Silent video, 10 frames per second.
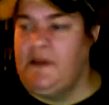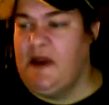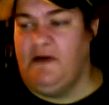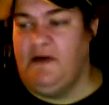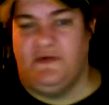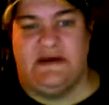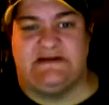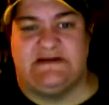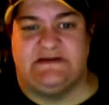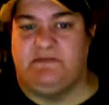don't think
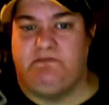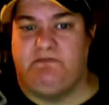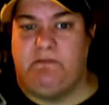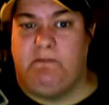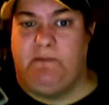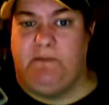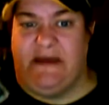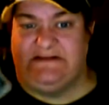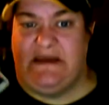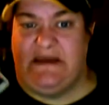it's the
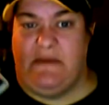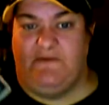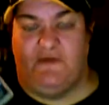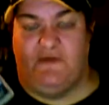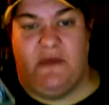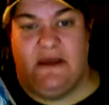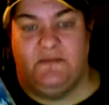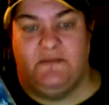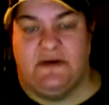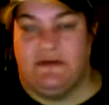best game ever made, but